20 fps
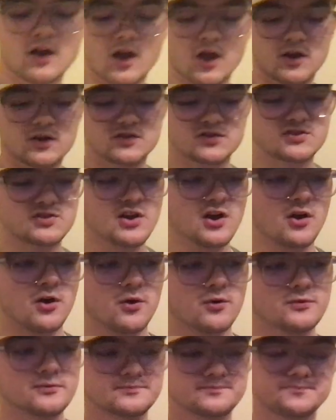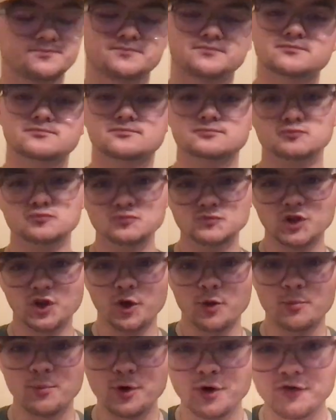So
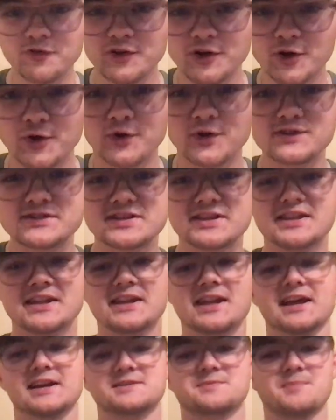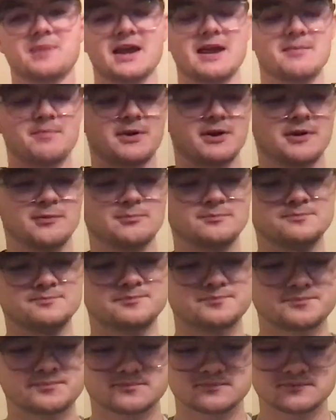moving on to the next paper,
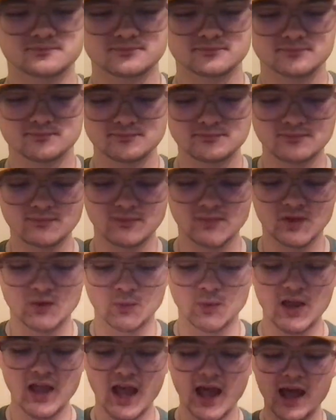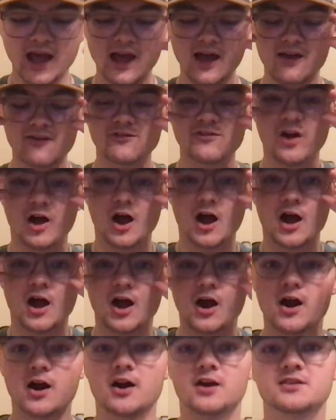we have
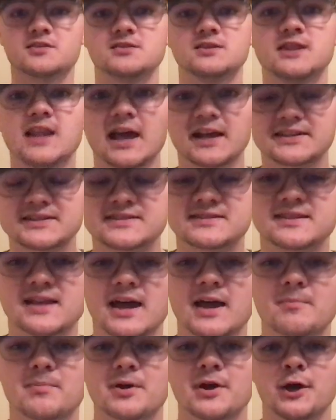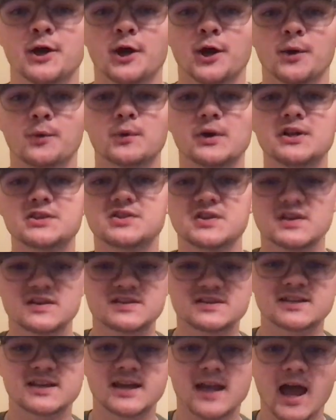our next step, which
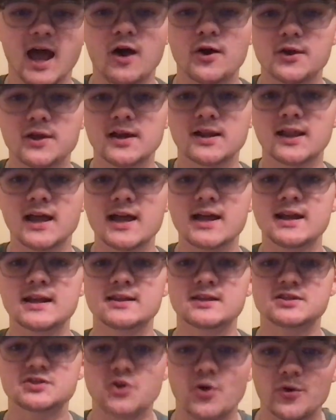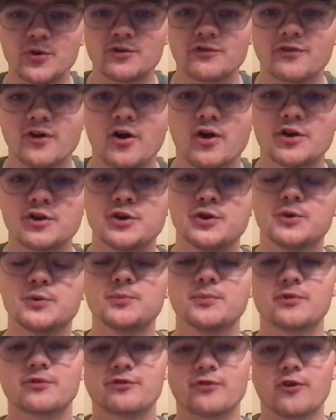is calculating the total
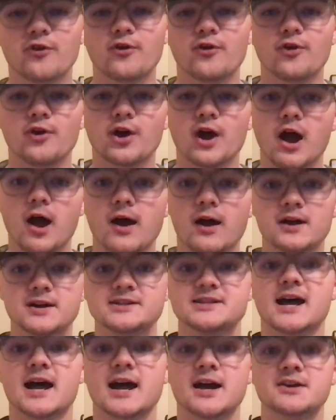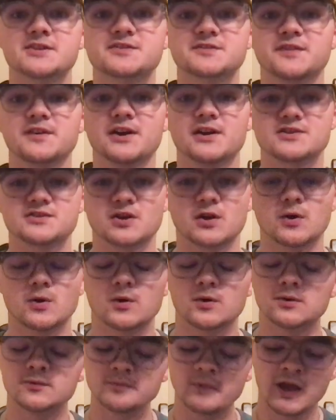volume for our entire sphere as a
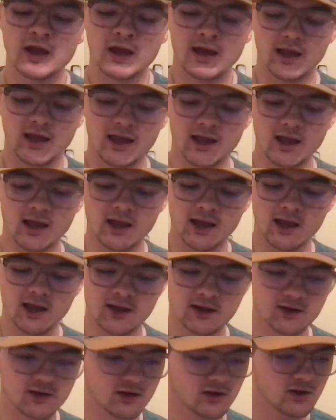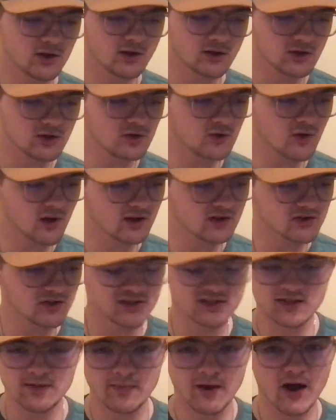whole. And you can
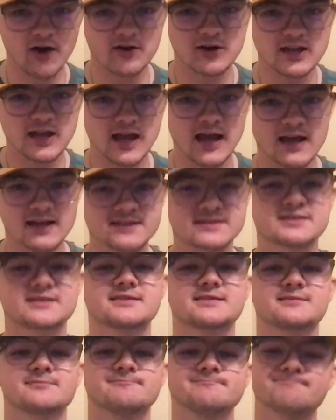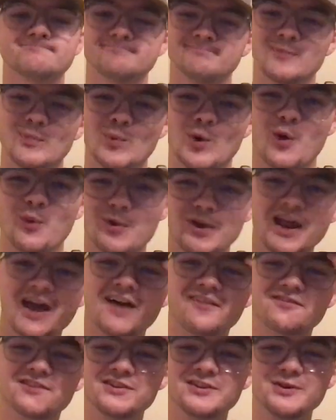just about guess what we'd
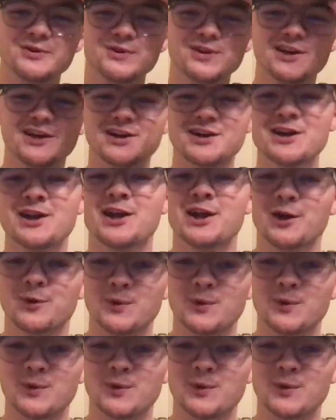have to do here.